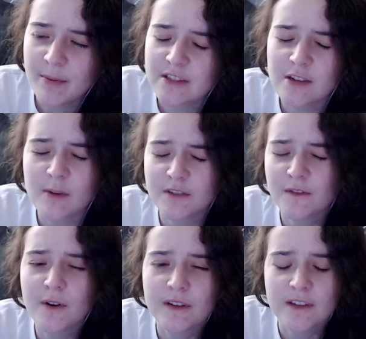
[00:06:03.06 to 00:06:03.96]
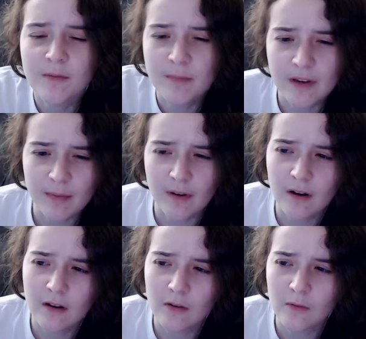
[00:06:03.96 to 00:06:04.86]
so much focus on Be a
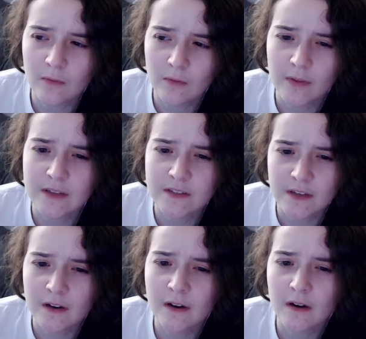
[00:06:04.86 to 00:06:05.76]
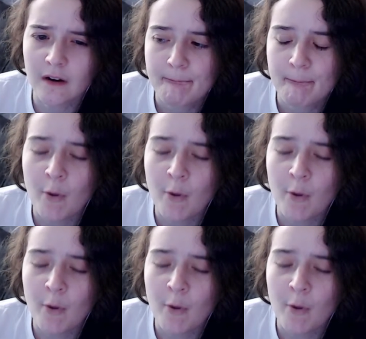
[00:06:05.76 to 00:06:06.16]
Pro this year,